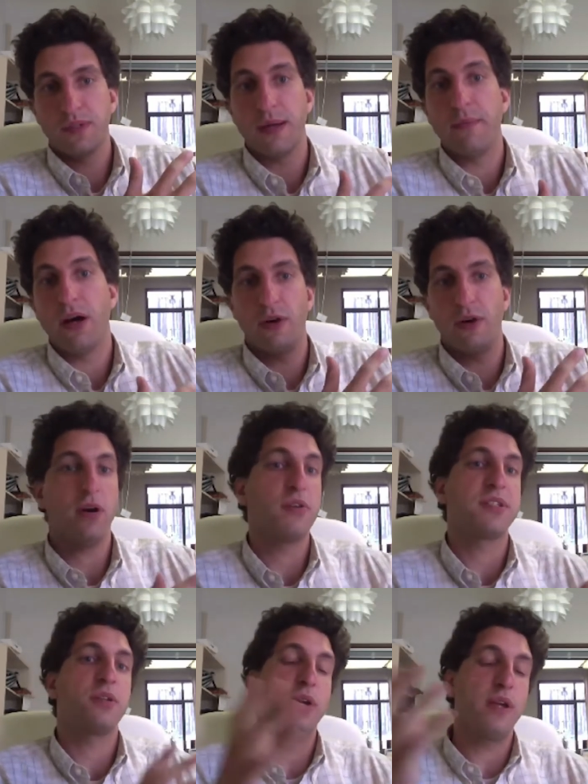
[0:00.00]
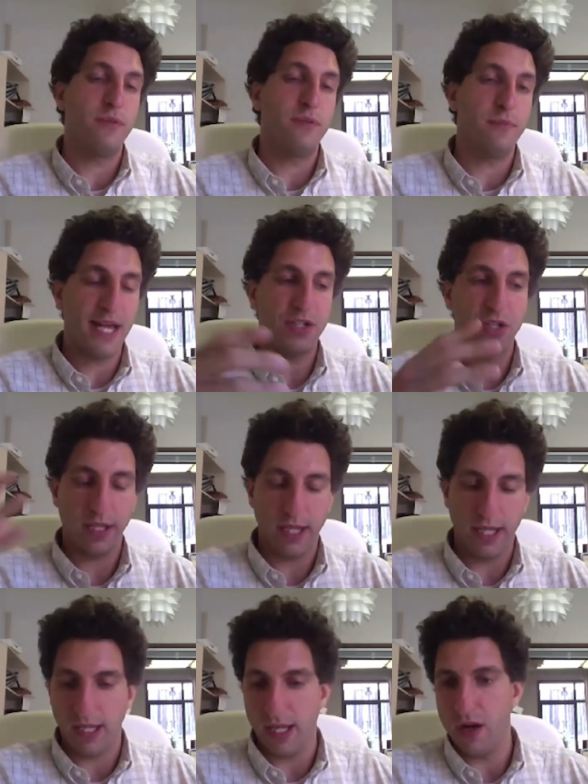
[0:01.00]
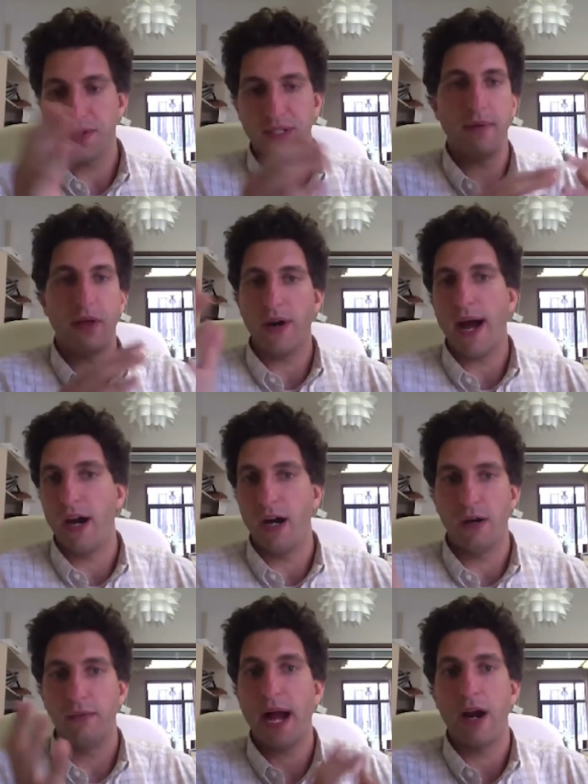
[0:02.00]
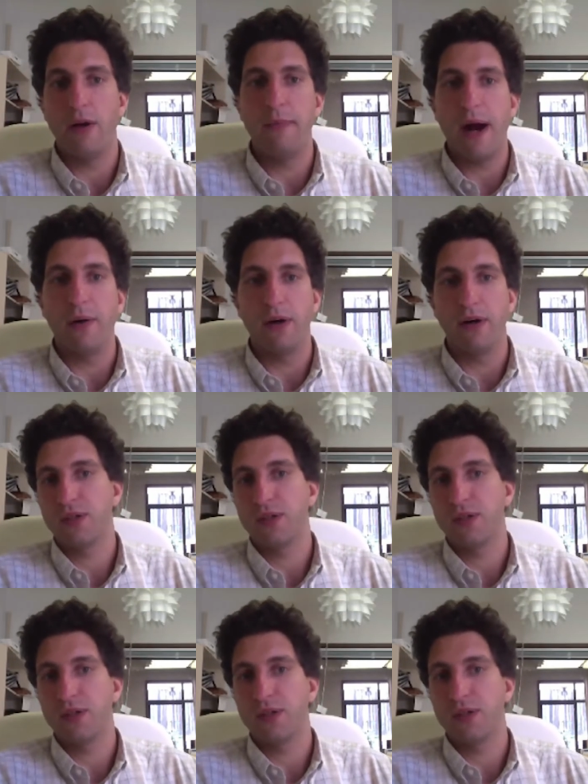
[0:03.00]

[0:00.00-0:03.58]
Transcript: some other person, potentially some other higher power.